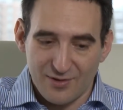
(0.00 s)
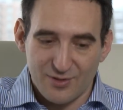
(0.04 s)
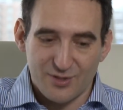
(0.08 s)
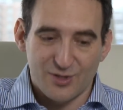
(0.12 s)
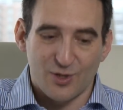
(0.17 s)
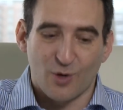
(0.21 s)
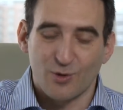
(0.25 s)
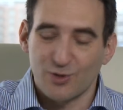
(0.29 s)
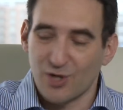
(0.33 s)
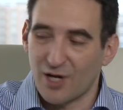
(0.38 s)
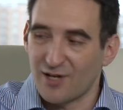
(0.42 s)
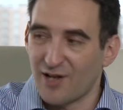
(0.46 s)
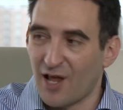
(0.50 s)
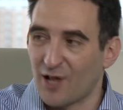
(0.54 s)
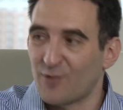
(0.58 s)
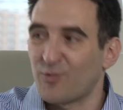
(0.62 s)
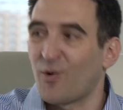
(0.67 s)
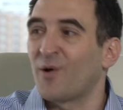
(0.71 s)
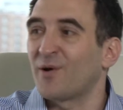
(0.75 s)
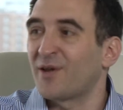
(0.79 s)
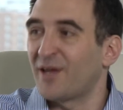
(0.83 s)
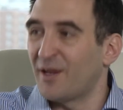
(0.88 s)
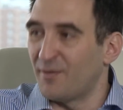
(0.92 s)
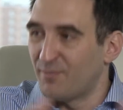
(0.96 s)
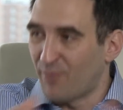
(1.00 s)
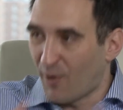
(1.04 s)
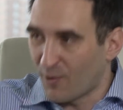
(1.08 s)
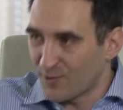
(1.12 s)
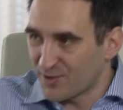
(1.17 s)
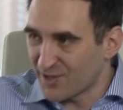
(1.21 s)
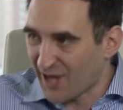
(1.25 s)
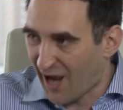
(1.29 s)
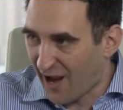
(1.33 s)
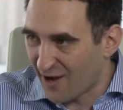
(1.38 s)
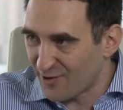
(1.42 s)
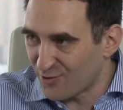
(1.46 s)
social network in
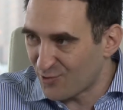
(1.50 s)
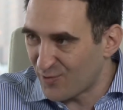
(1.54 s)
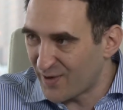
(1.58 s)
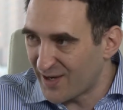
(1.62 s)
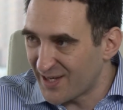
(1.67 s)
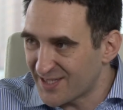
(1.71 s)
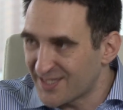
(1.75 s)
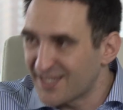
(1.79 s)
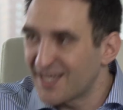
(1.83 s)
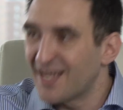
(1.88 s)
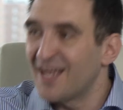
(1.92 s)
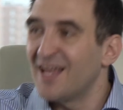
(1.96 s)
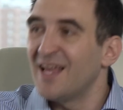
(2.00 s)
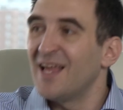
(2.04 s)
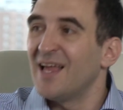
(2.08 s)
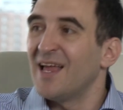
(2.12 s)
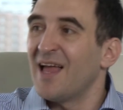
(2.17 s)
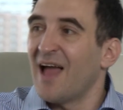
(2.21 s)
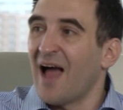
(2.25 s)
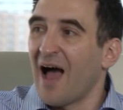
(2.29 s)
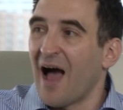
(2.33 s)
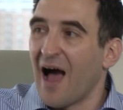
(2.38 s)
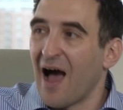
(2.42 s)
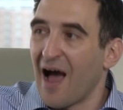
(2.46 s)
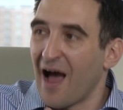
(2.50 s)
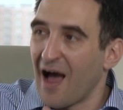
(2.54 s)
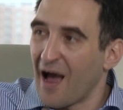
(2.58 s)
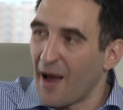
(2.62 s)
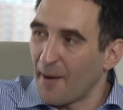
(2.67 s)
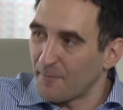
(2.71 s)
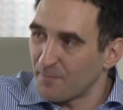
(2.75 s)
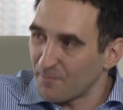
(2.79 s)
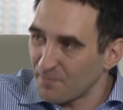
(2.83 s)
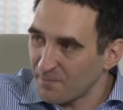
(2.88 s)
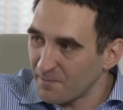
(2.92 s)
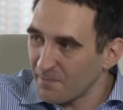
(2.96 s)
both countries.
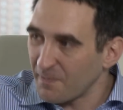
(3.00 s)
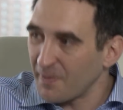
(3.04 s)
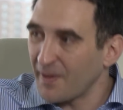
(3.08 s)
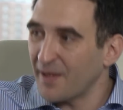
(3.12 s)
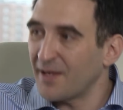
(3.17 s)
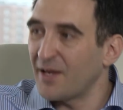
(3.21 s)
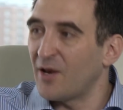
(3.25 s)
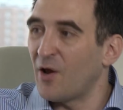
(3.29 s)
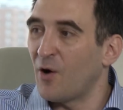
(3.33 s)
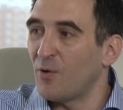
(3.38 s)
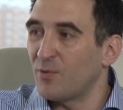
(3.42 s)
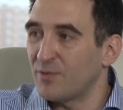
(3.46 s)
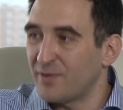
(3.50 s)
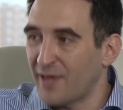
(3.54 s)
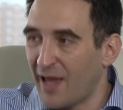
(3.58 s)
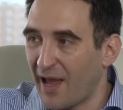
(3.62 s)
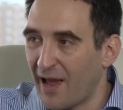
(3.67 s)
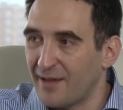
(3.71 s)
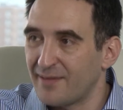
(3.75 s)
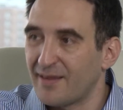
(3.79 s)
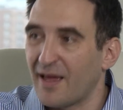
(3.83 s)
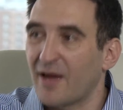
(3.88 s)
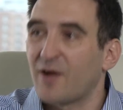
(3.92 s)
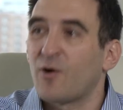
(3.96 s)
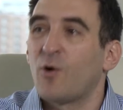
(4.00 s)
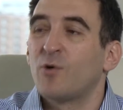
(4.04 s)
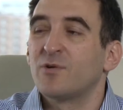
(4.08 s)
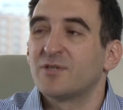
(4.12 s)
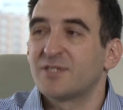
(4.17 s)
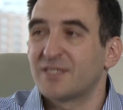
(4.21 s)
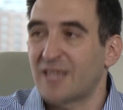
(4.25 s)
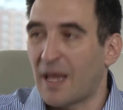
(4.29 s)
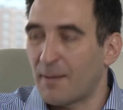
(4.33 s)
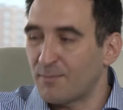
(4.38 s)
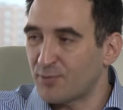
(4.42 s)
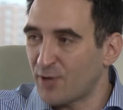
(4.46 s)
The
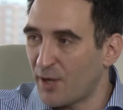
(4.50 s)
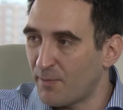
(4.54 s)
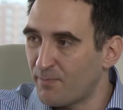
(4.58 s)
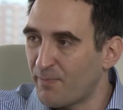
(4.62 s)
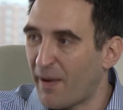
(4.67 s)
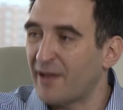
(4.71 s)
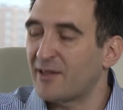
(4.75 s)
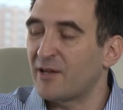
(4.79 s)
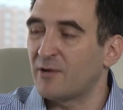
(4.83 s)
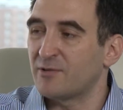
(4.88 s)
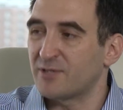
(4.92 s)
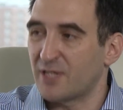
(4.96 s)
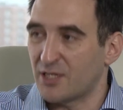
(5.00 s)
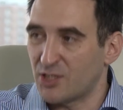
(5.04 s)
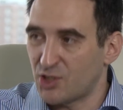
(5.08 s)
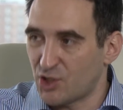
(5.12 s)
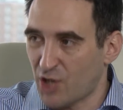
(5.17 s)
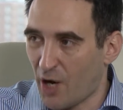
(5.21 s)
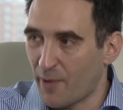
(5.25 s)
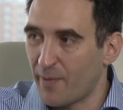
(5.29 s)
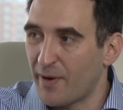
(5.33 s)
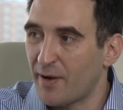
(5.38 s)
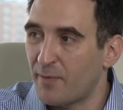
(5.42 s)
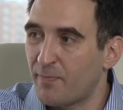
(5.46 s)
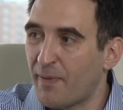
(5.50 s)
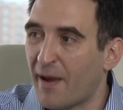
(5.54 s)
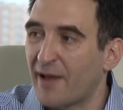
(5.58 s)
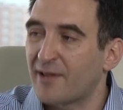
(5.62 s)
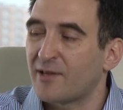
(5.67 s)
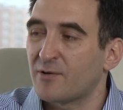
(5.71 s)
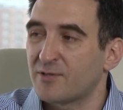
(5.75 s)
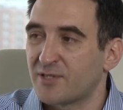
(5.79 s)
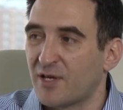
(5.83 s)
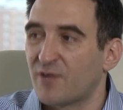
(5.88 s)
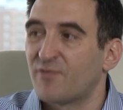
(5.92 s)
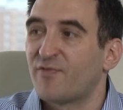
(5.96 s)
consumption patterns and sharing
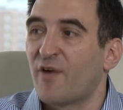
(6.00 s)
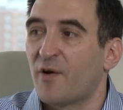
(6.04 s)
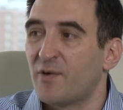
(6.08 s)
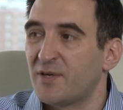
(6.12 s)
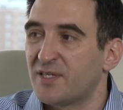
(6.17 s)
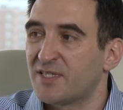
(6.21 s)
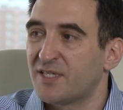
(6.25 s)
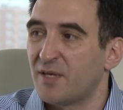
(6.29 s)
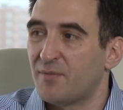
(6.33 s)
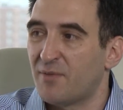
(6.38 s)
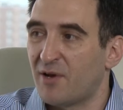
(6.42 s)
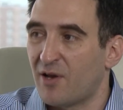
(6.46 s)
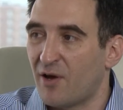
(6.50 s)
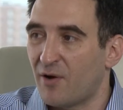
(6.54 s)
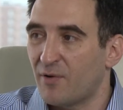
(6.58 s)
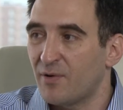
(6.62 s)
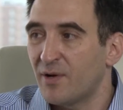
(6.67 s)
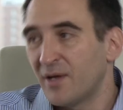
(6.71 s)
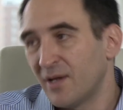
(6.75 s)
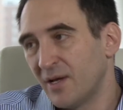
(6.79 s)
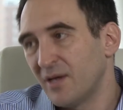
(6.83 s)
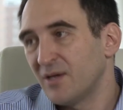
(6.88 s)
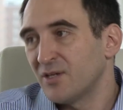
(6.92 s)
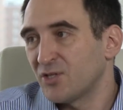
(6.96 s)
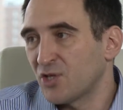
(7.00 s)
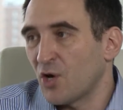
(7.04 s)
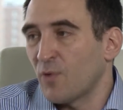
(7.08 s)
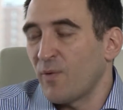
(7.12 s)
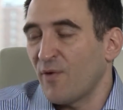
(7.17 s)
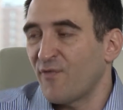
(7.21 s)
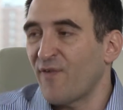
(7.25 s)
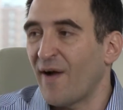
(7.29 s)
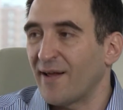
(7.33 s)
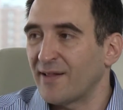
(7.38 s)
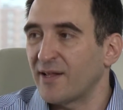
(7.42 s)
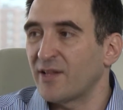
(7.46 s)
patterns are very similar. So
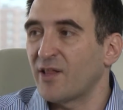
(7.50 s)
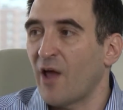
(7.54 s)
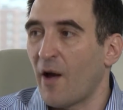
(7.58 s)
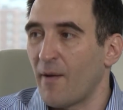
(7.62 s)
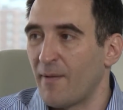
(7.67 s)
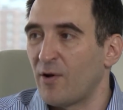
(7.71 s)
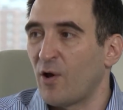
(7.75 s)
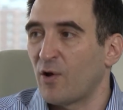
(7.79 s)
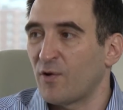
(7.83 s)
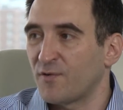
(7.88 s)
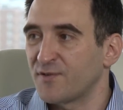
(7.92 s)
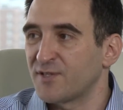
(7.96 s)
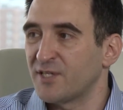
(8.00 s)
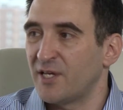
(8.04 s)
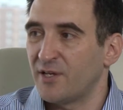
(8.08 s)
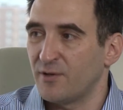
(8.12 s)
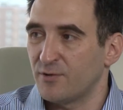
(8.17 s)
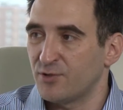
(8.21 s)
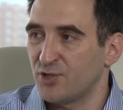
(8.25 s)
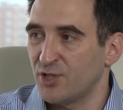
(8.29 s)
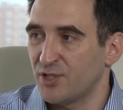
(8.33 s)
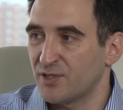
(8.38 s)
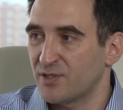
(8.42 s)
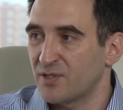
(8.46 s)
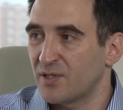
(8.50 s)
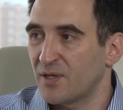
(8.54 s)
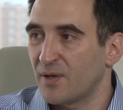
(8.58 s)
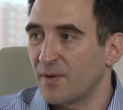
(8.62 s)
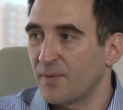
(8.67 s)
we find that there are a lot of synergies.